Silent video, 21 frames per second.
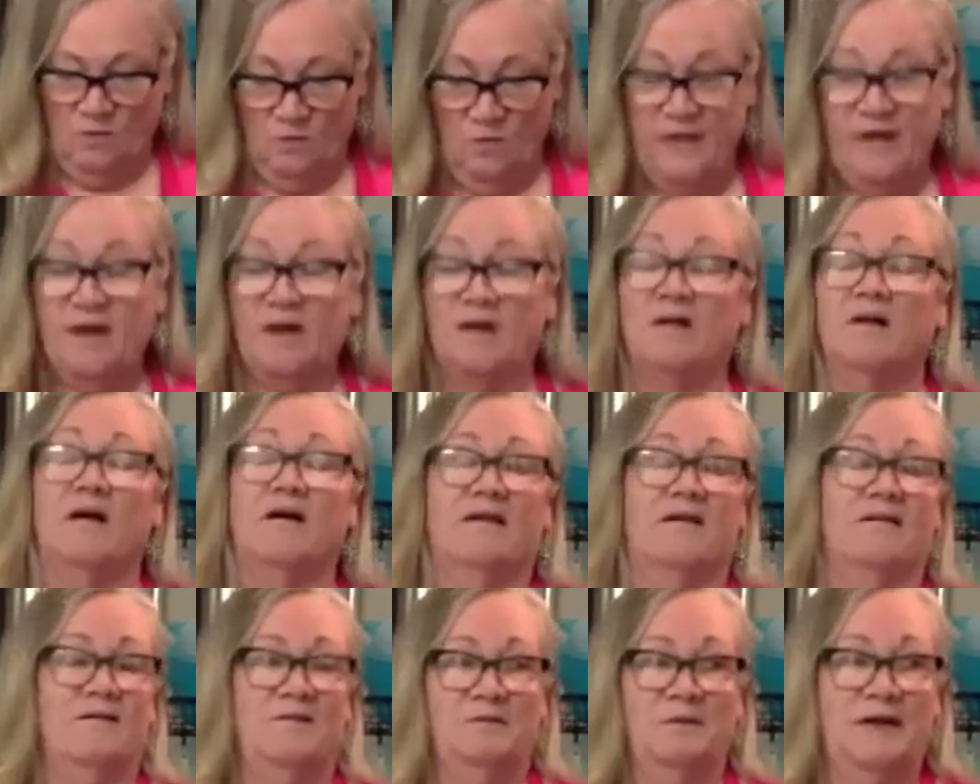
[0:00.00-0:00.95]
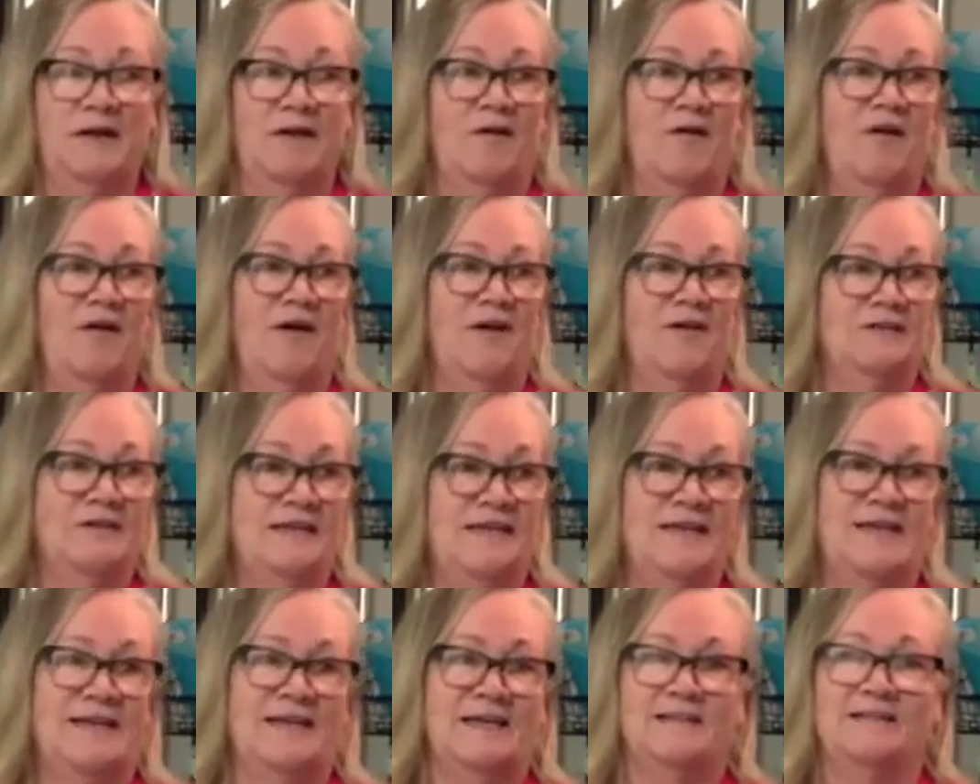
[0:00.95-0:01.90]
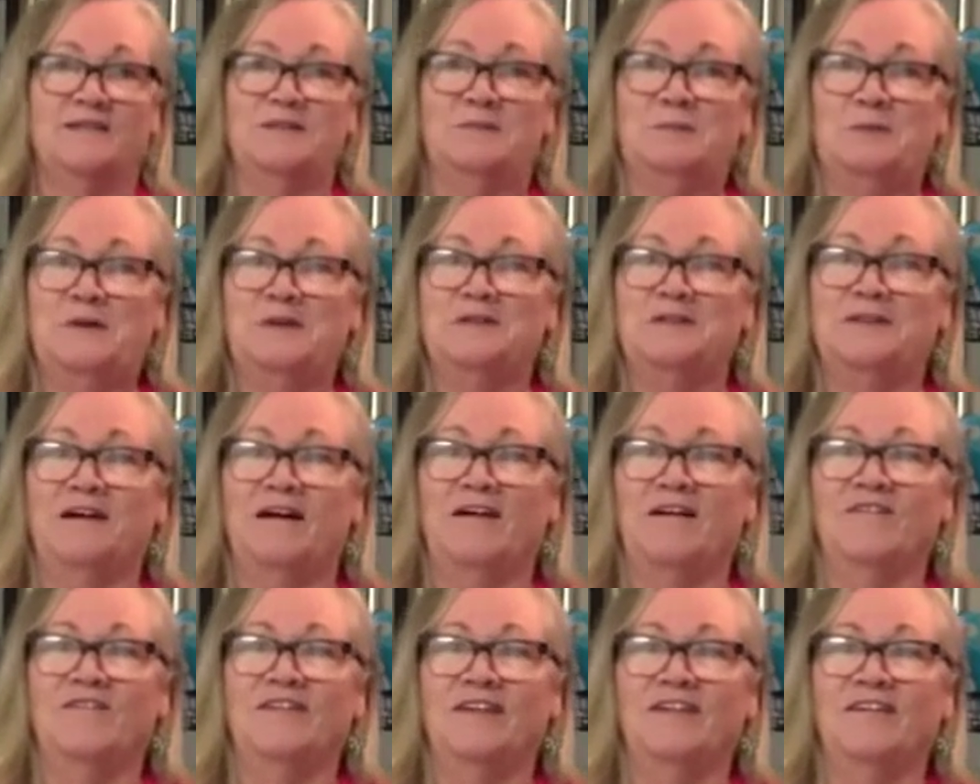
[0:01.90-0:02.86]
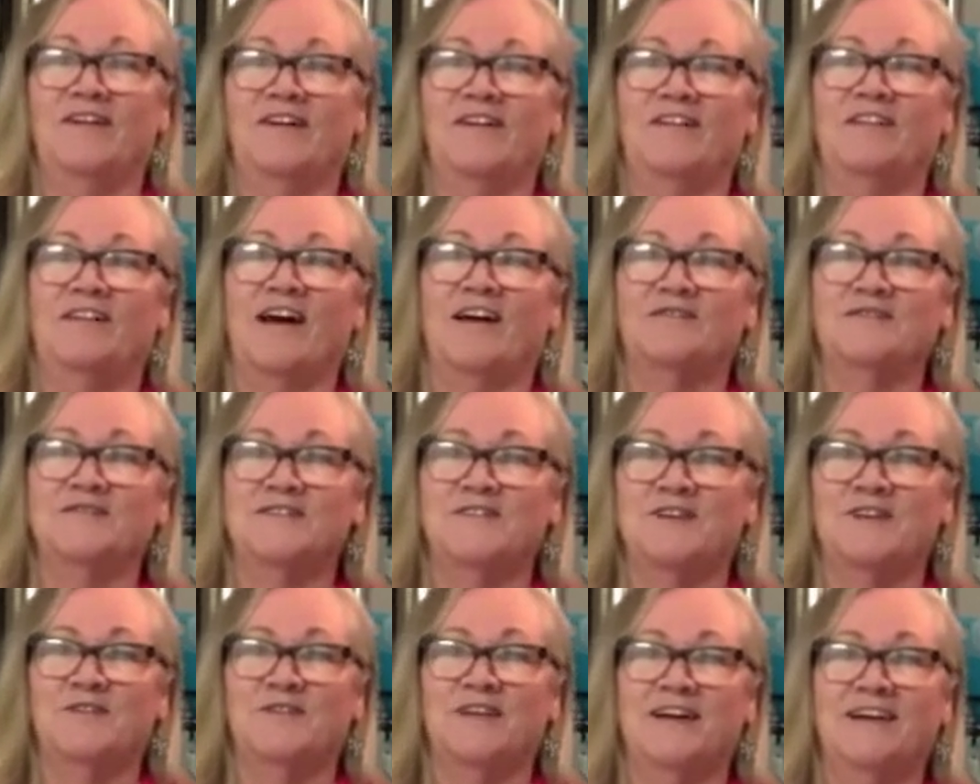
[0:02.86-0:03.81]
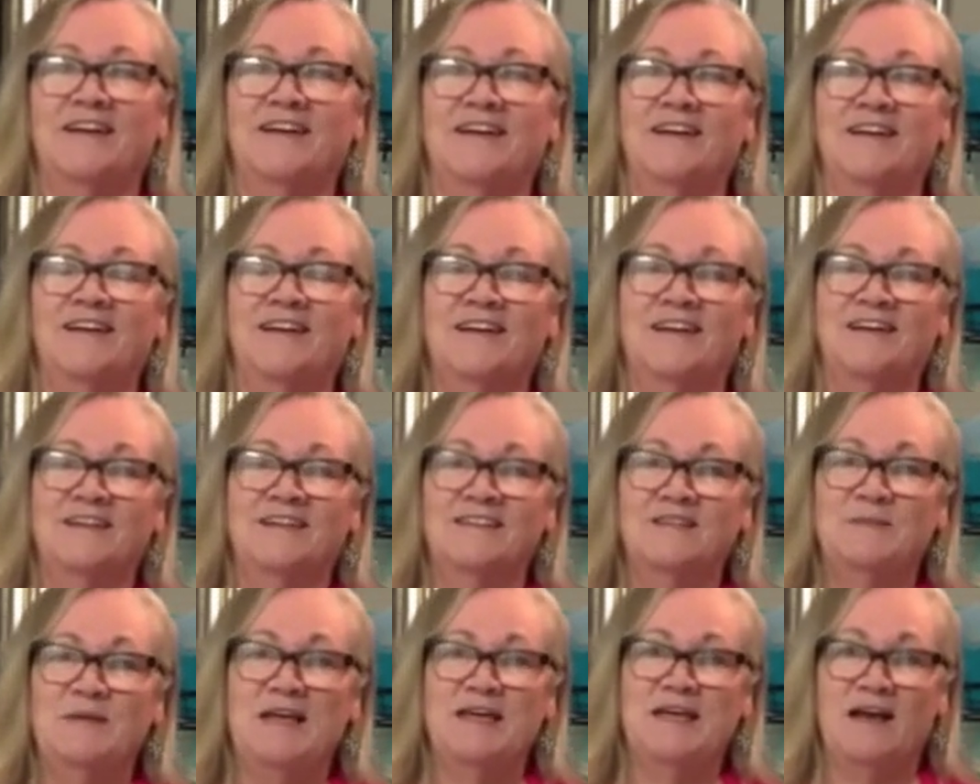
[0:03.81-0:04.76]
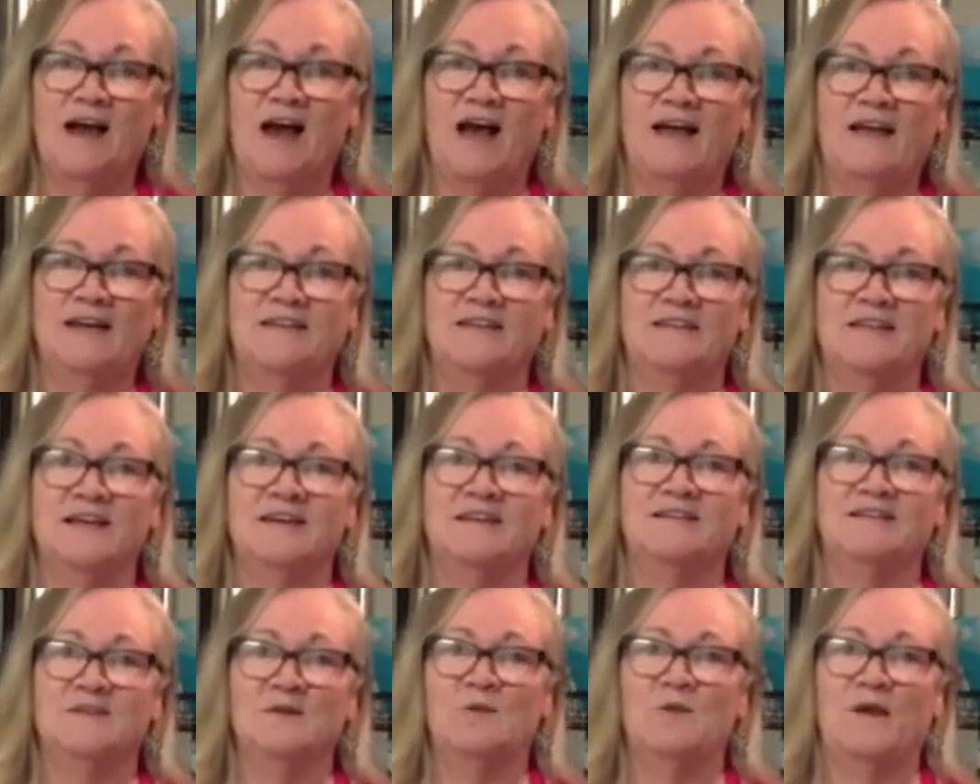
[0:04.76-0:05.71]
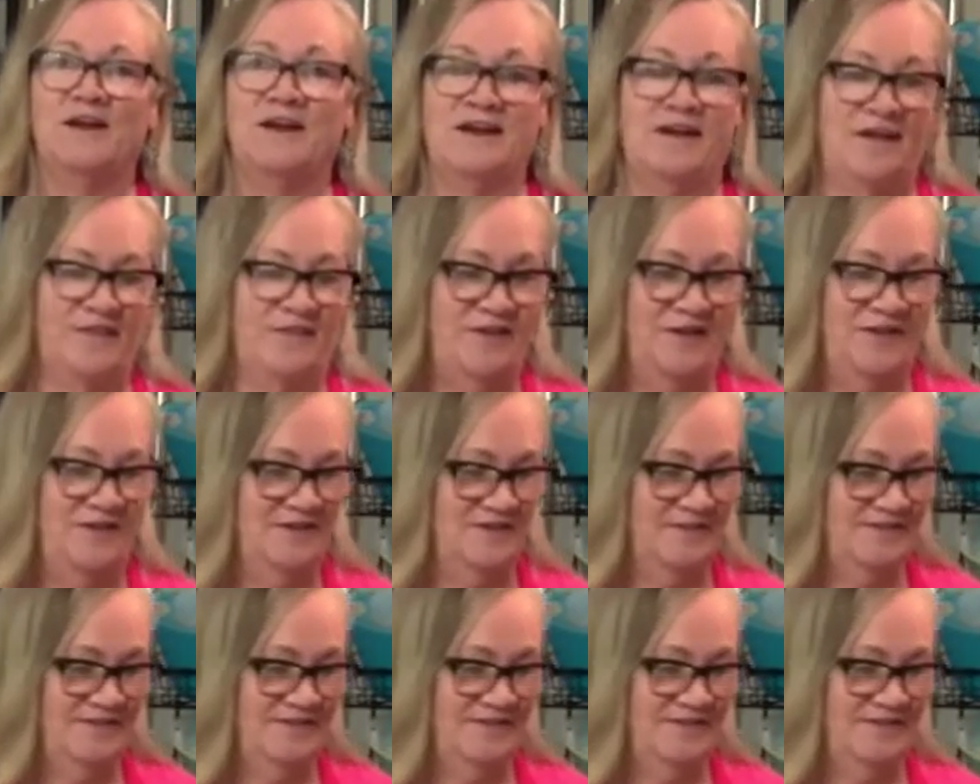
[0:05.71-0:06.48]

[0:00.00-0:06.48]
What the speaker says: We all need a little more love in our lives, don't we? To be kind to one another.